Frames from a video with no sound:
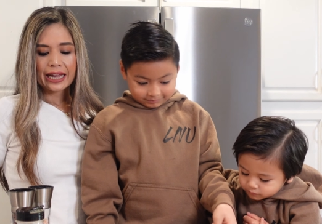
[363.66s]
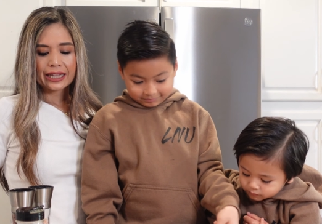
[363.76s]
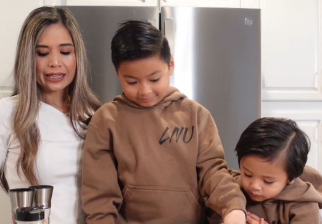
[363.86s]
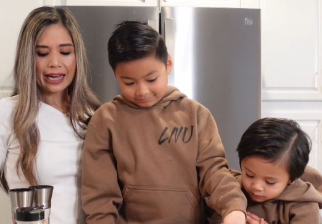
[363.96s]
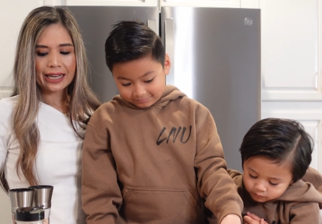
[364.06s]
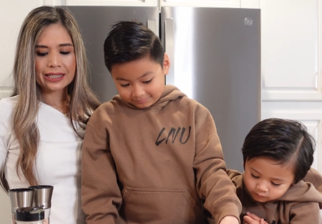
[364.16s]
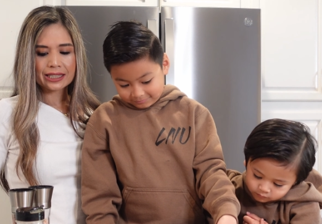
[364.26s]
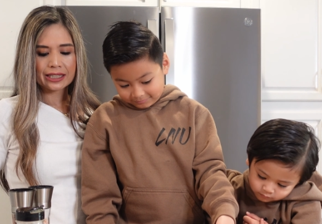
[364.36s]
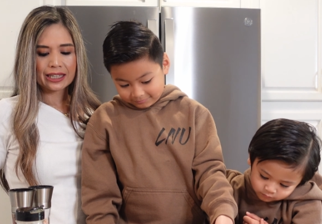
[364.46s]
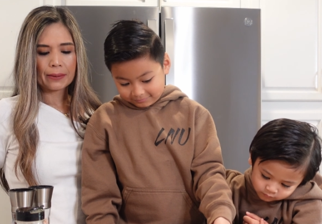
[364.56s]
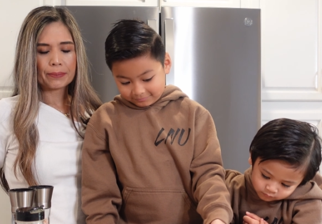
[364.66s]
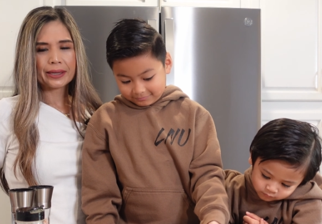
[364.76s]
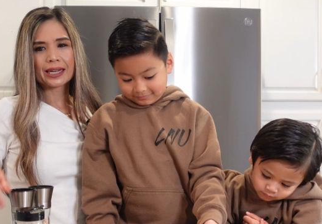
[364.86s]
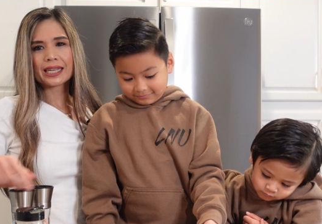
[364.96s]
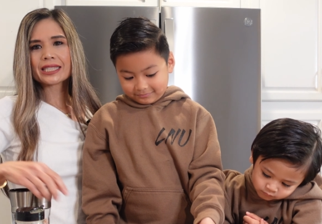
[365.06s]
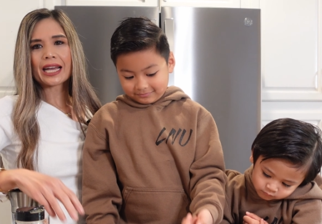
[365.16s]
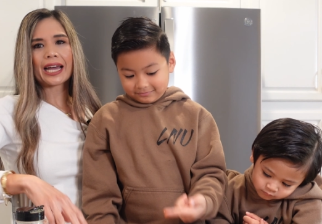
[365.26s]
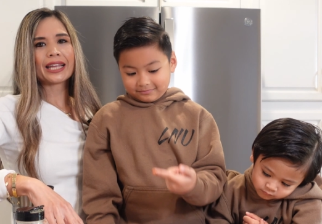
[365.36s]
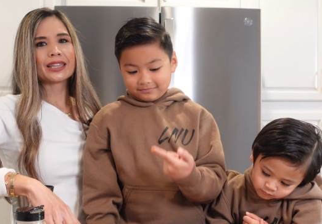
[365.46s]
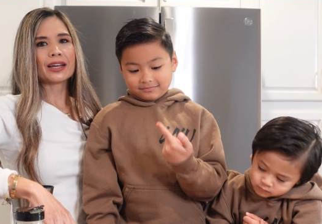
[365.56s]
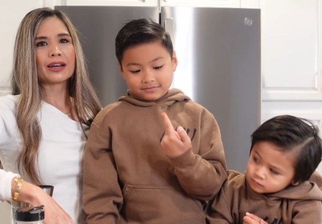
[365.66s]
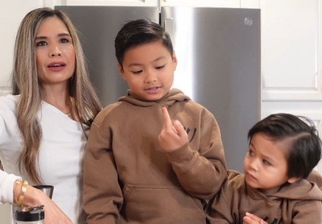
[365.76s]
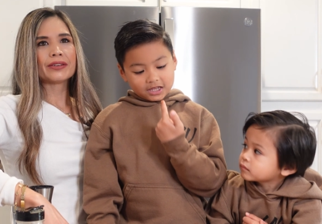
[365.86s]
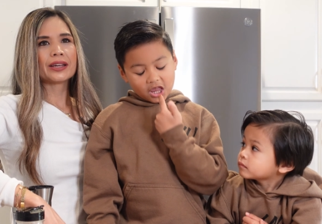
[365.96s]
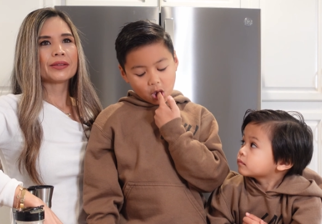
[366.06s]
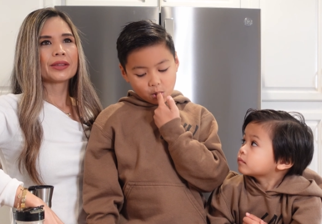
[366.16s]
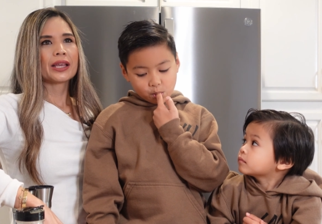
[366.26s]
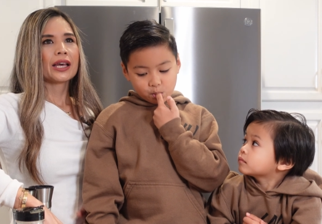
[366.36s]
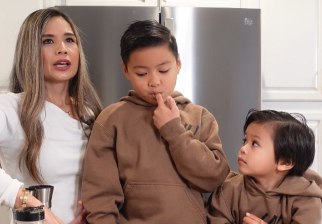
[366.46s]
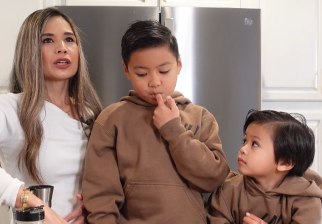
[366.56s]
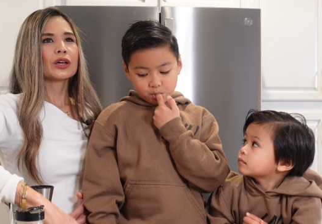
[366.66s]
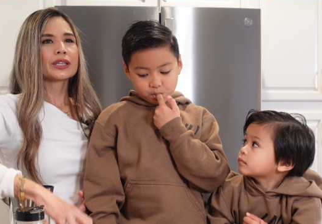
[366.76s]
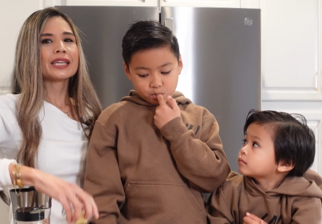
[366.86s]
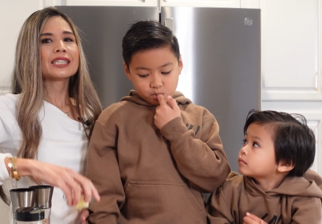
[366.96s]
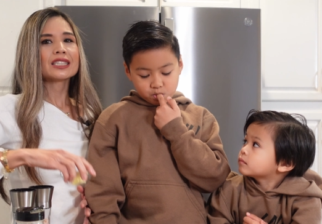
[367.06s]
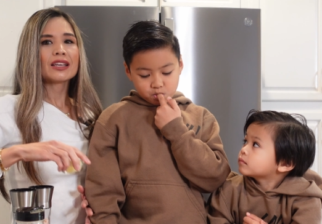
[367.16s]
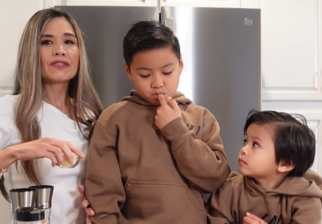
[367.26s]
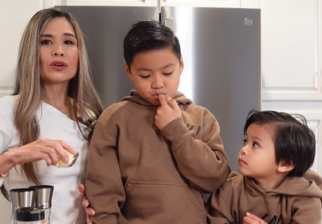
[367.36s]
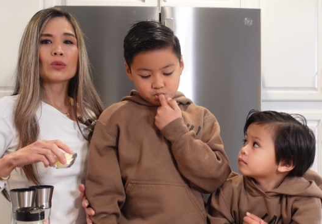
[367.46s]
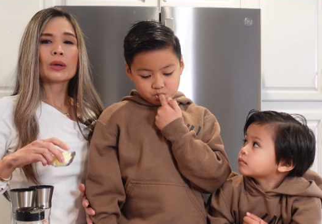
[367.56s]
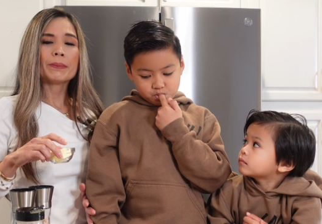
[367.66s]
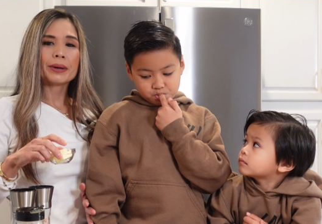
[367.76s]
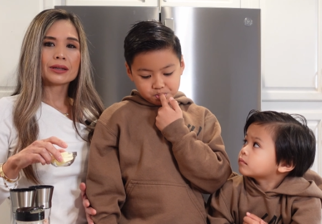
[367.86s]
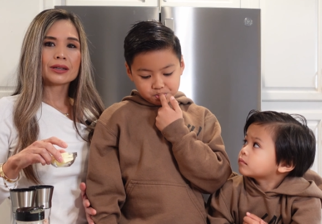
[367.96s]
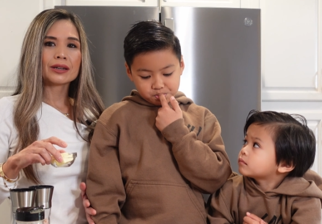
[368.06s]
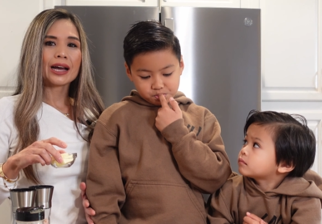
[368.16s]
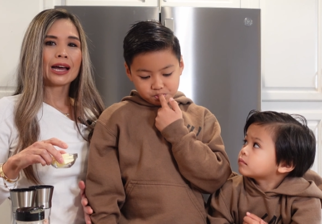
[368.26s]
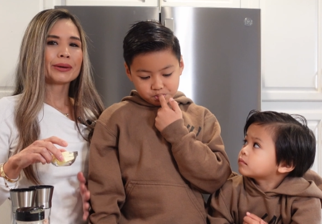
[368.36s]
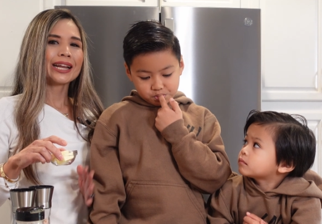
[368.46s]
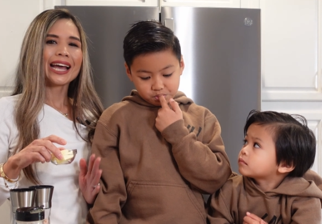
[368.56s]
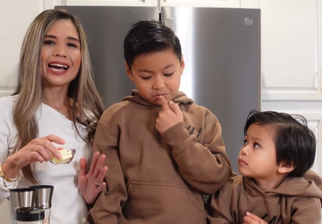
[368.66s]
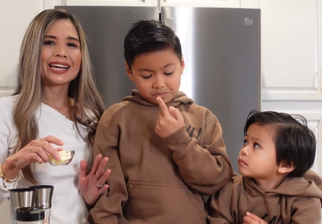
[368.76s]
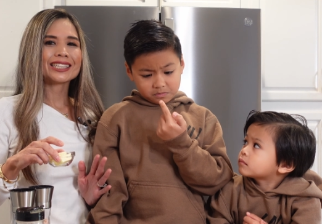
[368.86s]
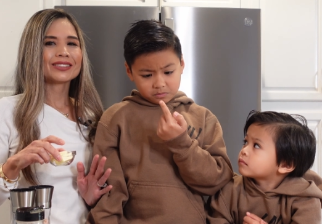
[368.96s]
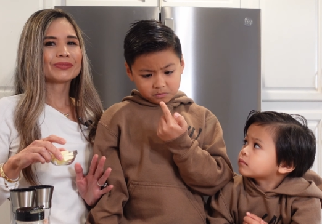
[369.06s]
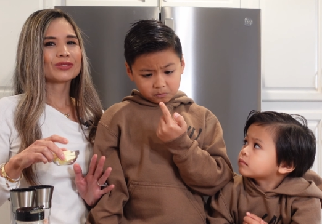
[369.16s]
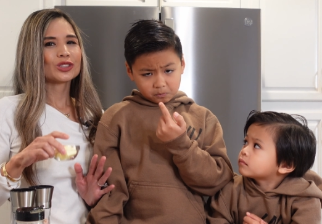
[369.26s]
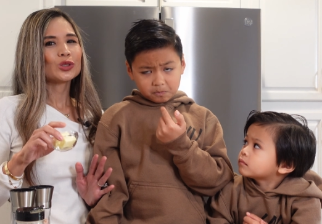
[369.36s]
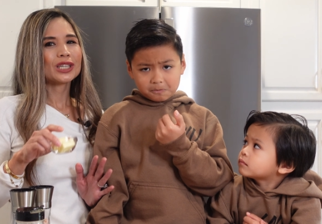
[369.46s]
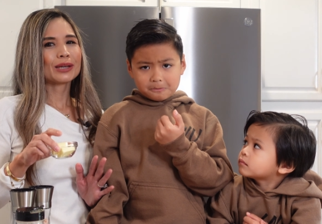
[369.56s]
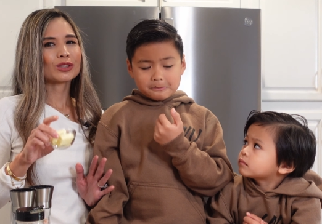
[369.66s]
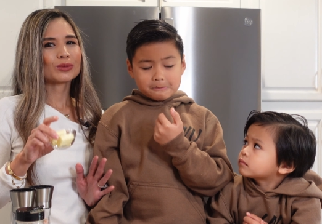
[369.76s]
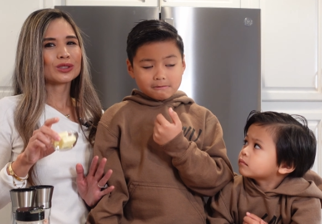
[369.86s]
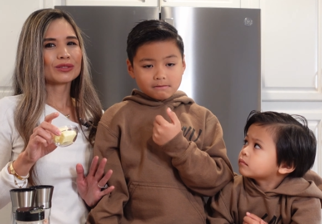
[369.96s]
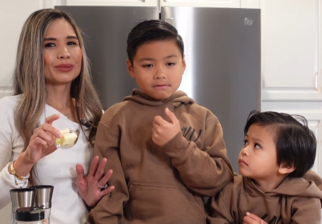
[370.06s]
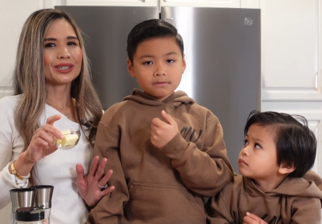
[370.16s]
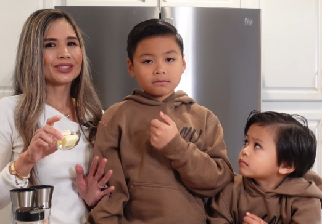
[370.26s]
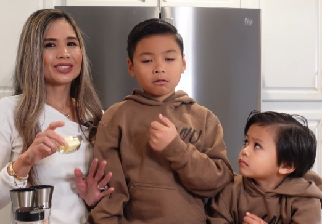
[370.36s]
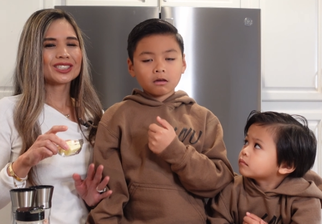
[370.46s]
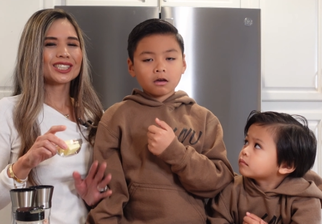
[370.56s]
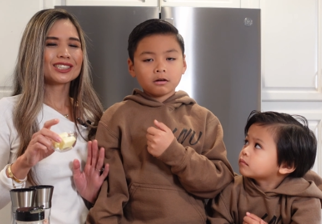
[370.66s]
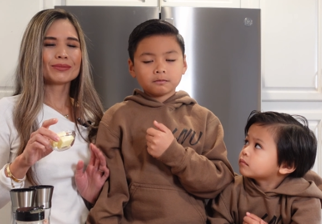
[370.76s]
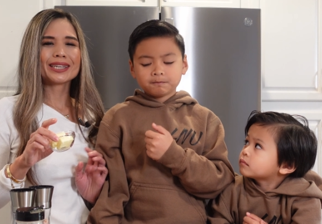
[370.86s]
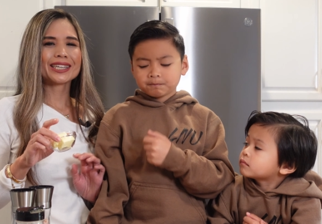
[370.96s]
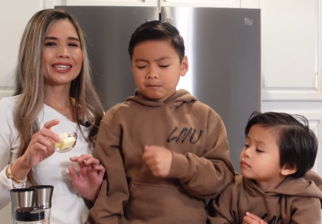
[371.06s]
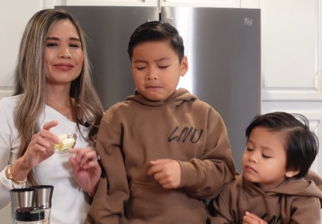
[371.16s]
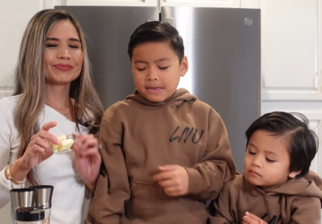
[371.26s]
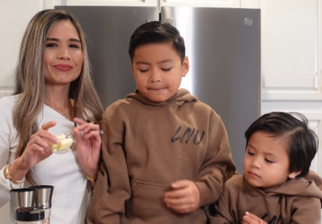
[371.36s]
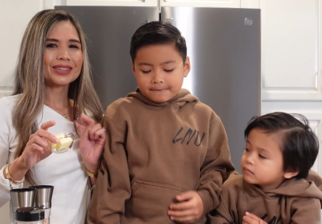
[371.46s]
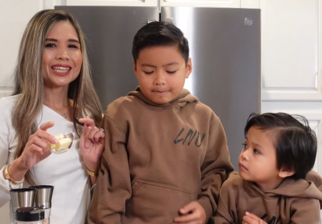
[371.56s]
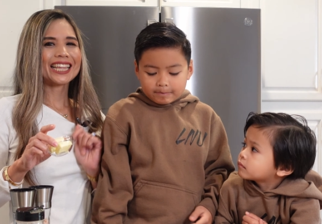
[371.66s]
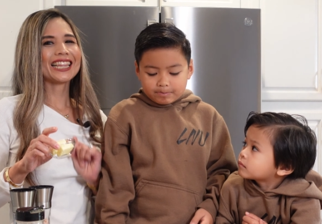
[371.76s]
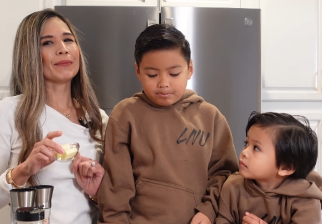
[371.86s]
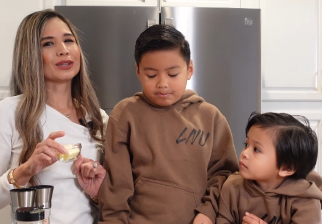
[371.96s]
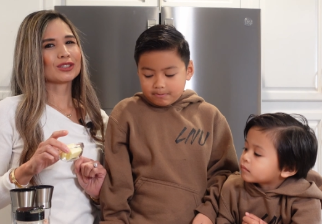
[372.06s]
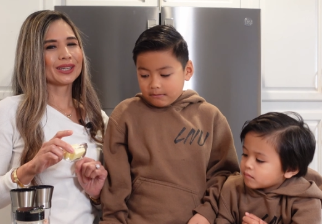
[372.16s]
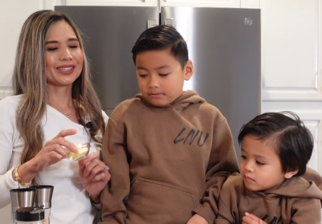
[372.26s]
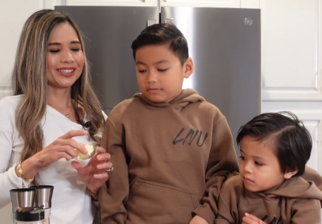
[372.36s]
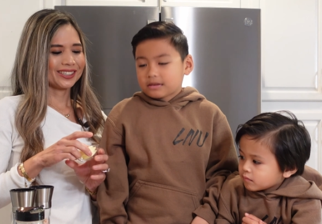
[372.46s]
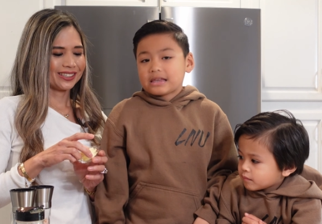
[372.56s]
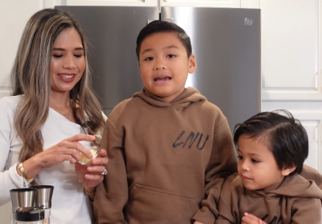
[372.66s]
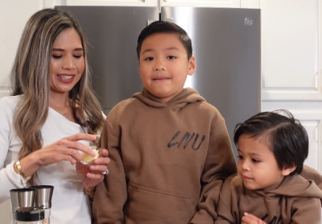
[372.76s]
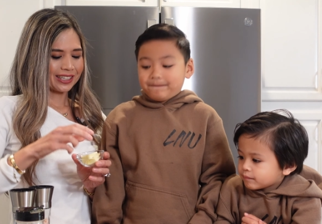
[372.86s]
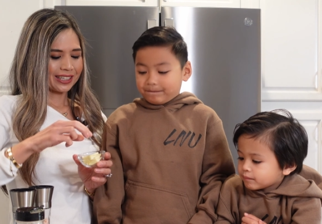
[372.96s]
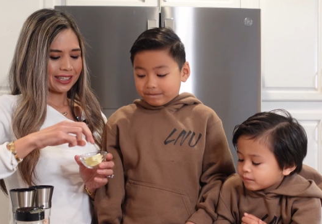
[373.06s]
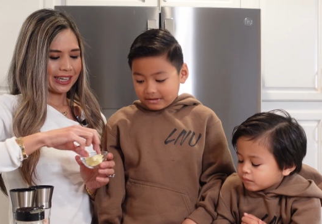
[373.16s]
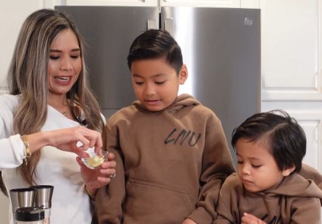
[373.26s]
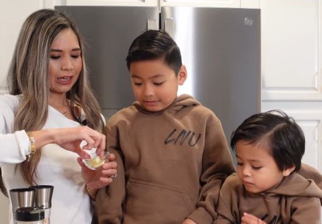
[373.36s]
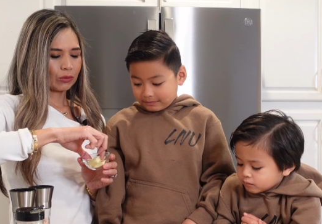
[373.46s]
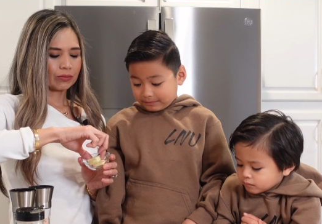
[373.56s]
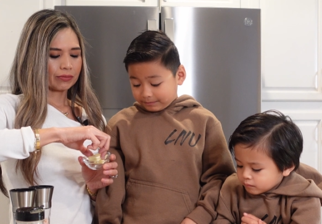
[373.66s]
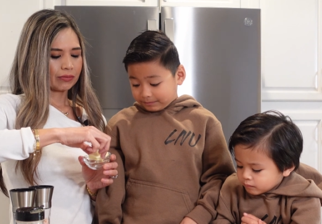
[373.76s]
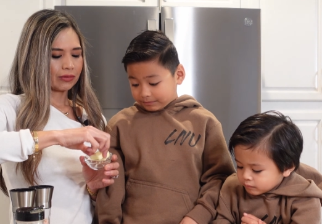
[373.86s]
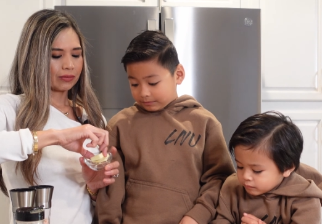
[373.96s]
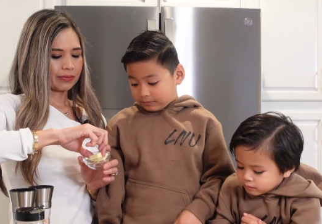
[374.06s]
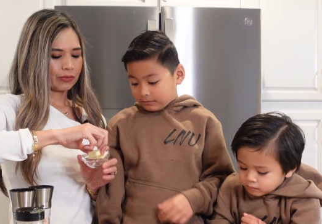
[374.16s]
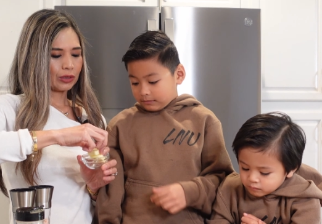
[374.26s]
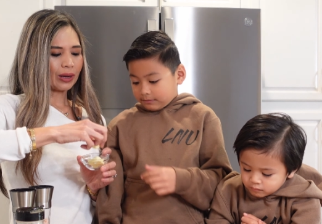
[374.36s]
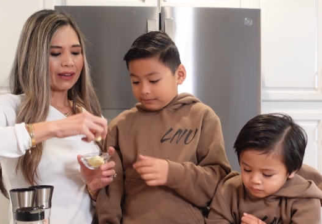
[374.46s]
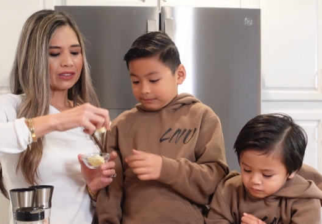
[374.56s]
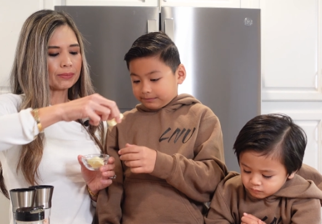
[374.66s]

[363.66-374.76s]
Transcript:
Speaker 1: Lastly, because I love cooking seafood with butter, I'm going to add two tablespoons of butter, just to make it that much better. And we don't have to